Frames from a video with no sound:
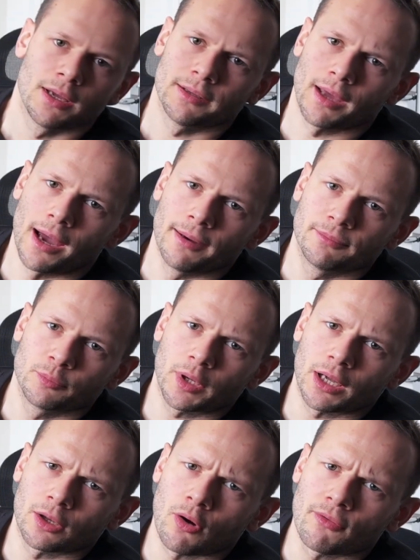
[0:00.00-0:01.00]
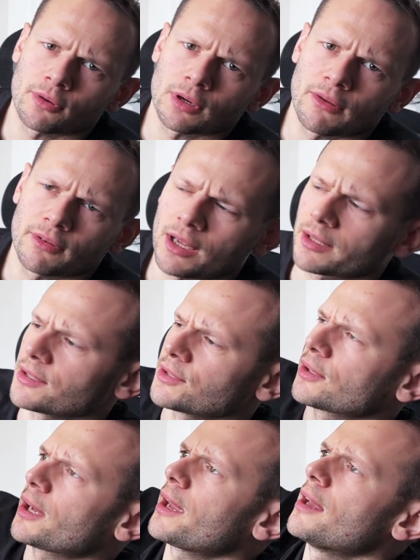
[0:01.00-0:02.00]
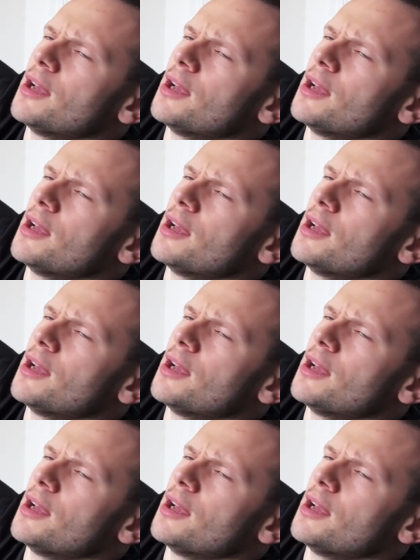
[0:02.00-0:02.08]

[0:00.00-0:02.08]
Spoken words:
Yeah, we can go for a level like this, okay?